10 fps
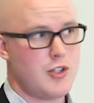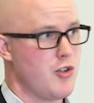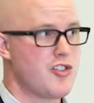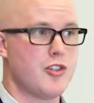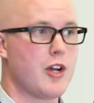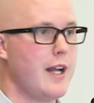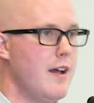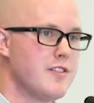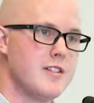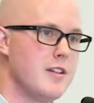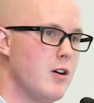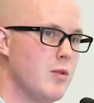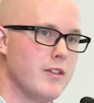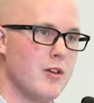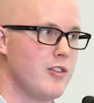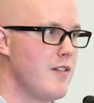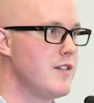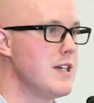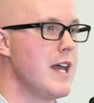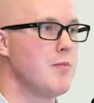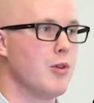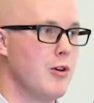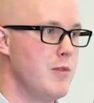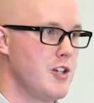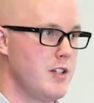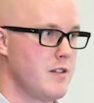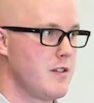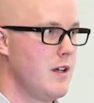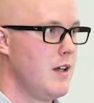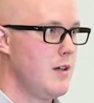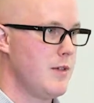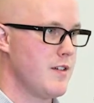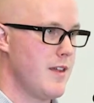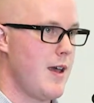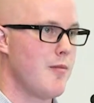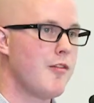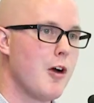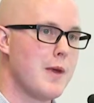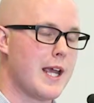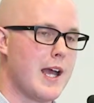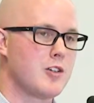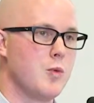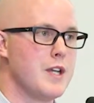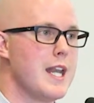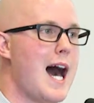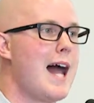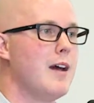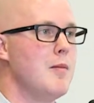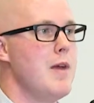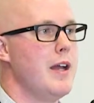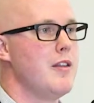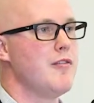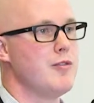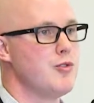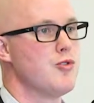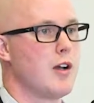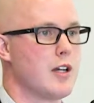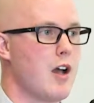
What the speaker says: You're still going to have to deal with those FDA prohibitions because the Hemp Farming Act would not amend the Food, Drug, and